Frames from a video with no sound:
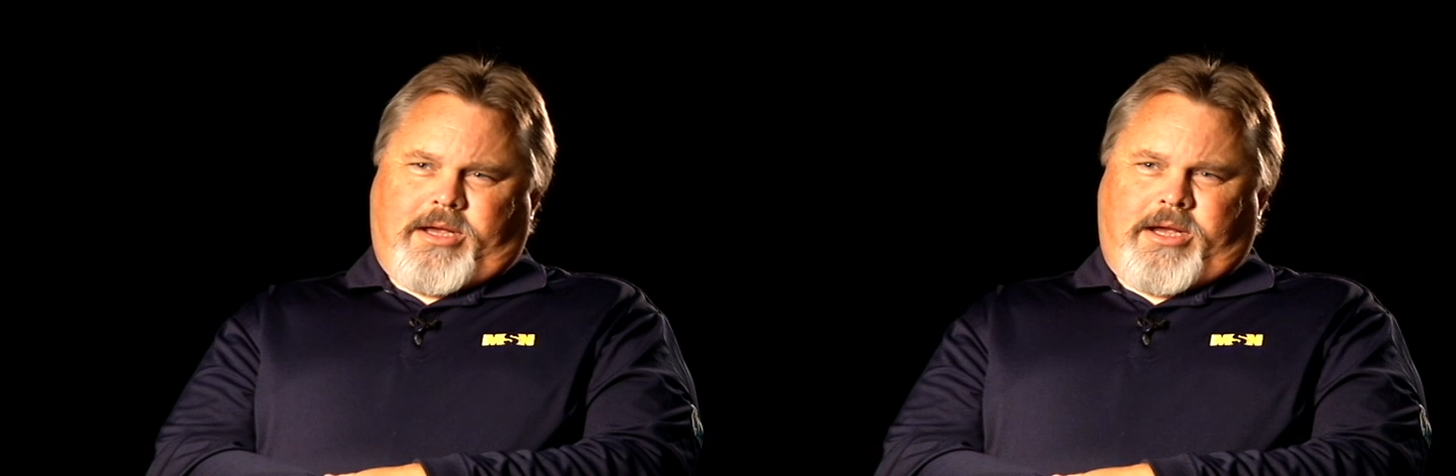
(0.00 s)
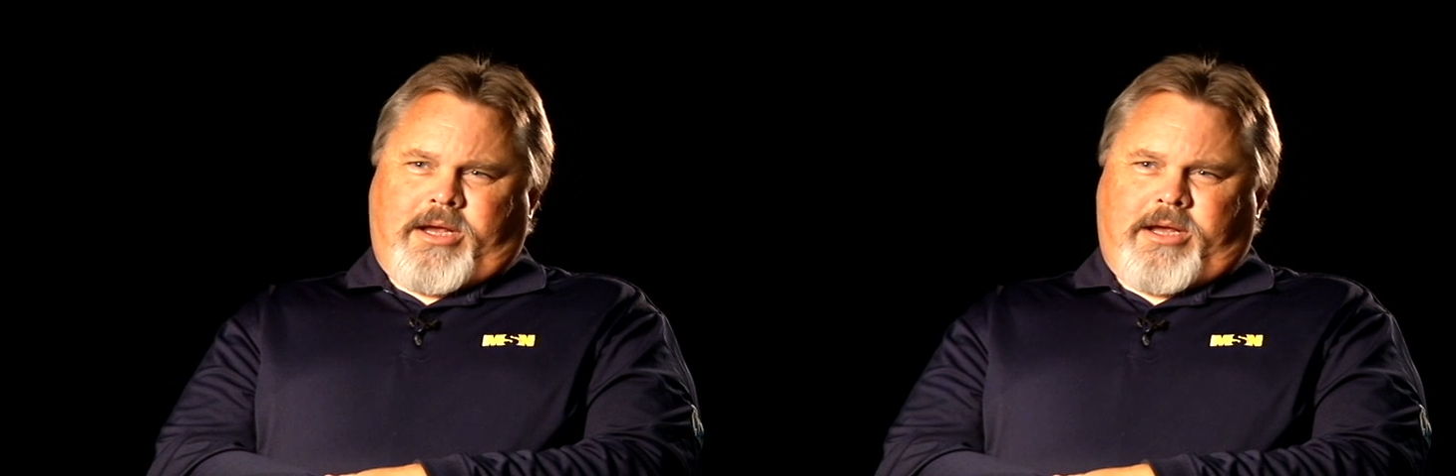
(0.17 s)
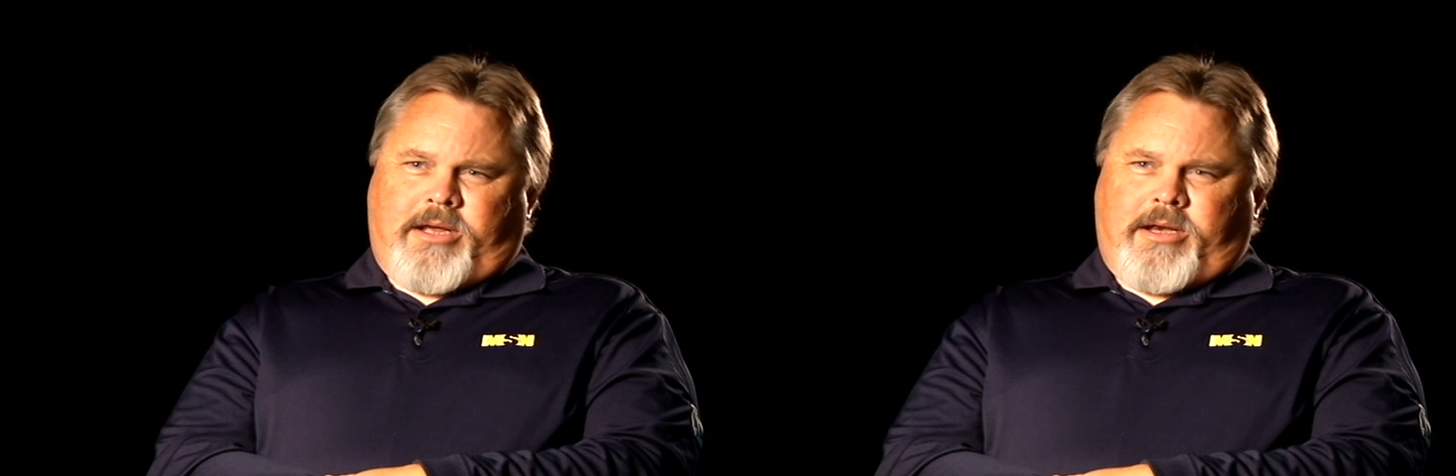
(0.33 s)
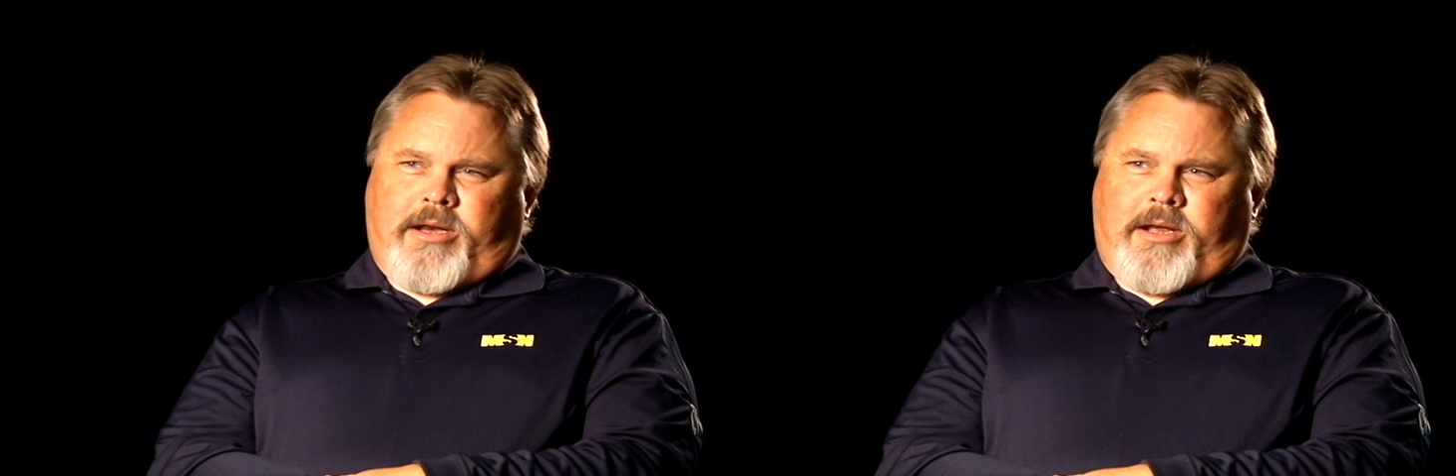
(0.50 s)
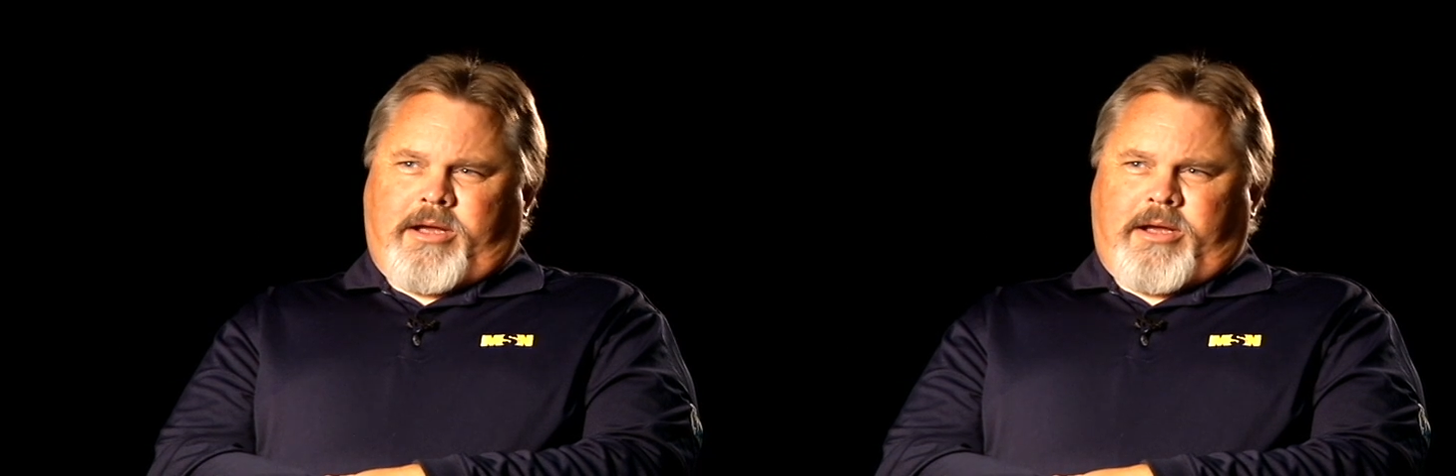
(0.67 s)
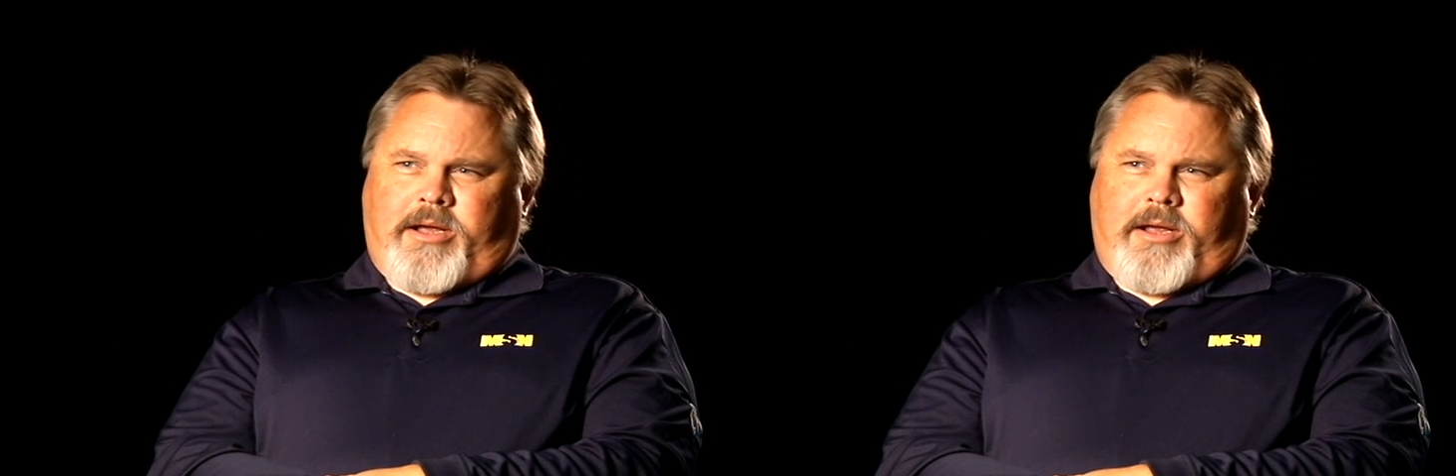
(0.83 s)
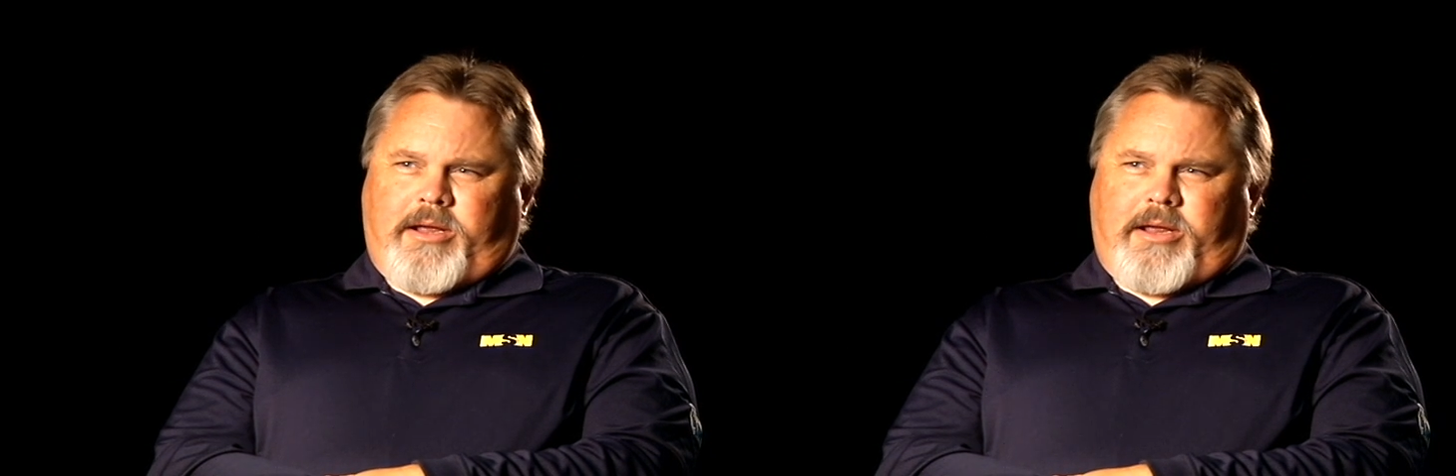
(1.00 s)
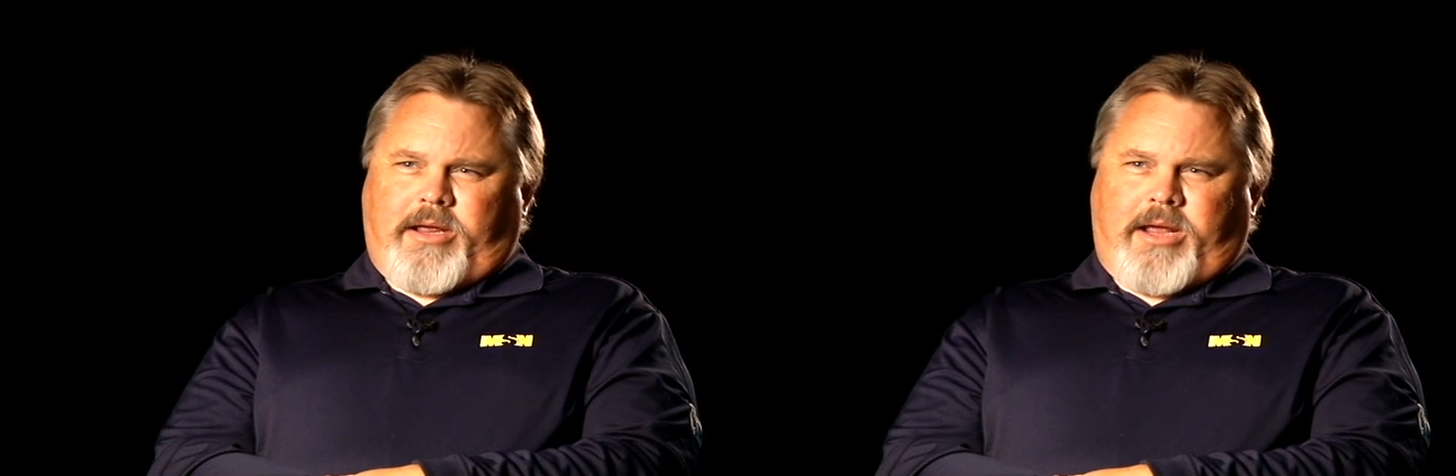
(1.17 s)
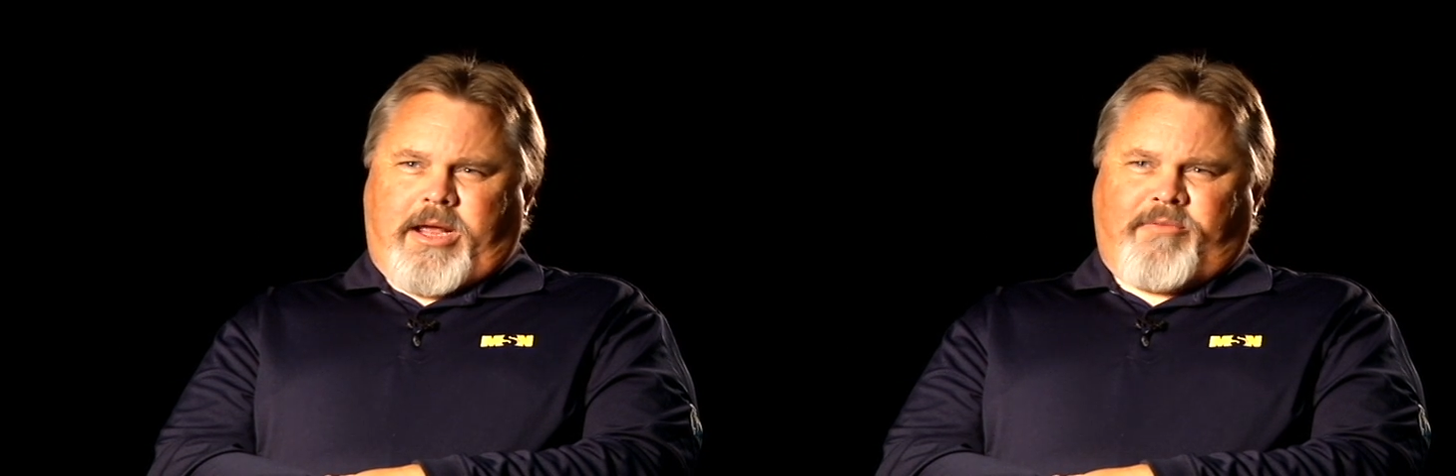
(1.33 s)
And uh,
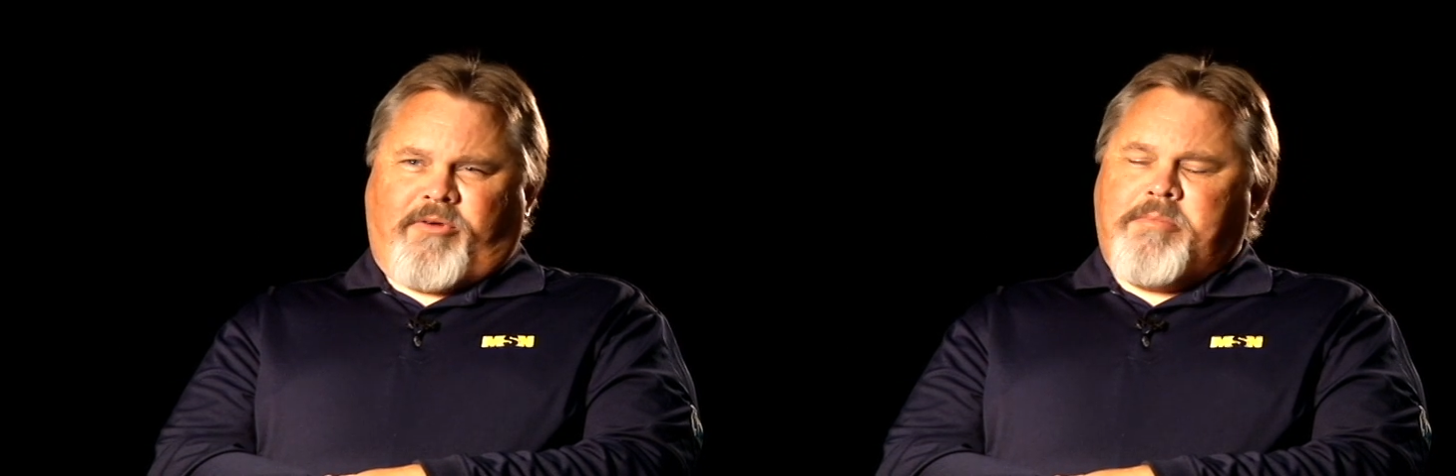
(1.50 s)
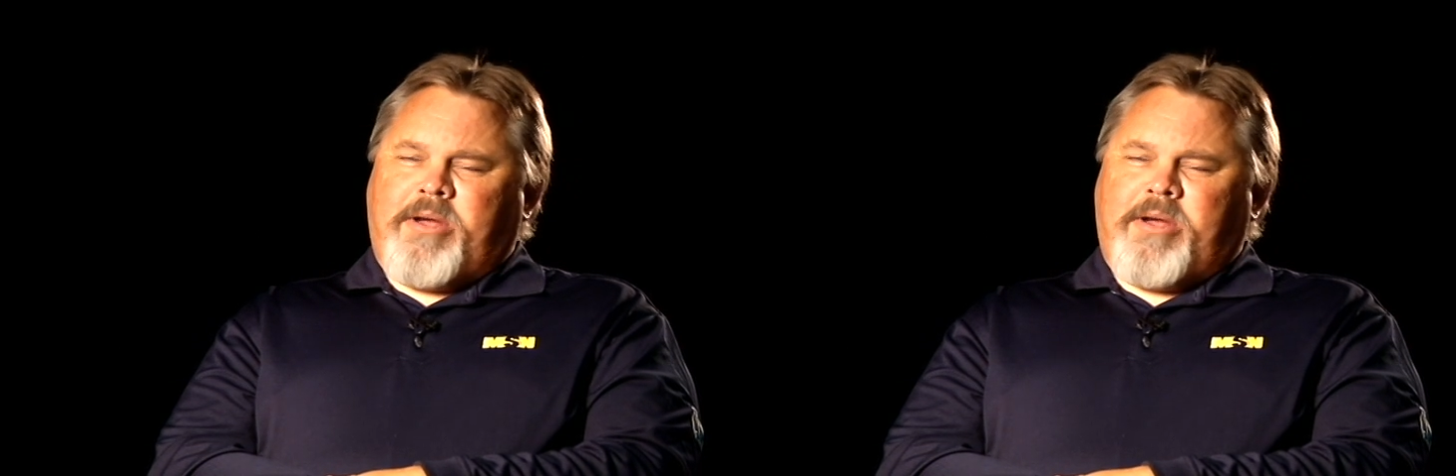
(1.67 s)
every